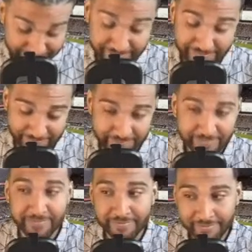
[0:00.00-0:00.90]

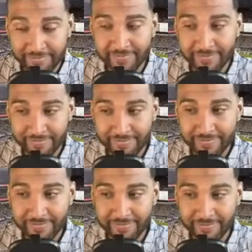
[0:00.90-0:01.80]

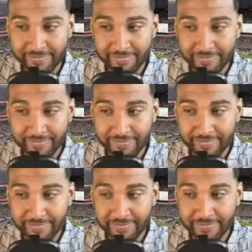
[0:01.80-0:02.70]

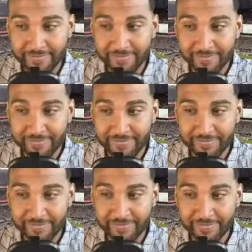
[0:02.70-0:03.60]

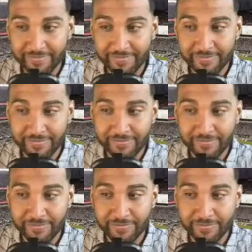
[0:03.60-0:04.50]

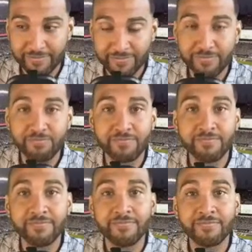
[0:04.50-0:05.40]

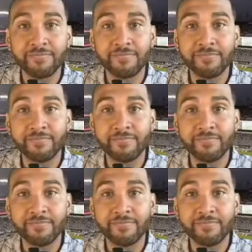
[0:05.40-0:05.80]
(not speaking)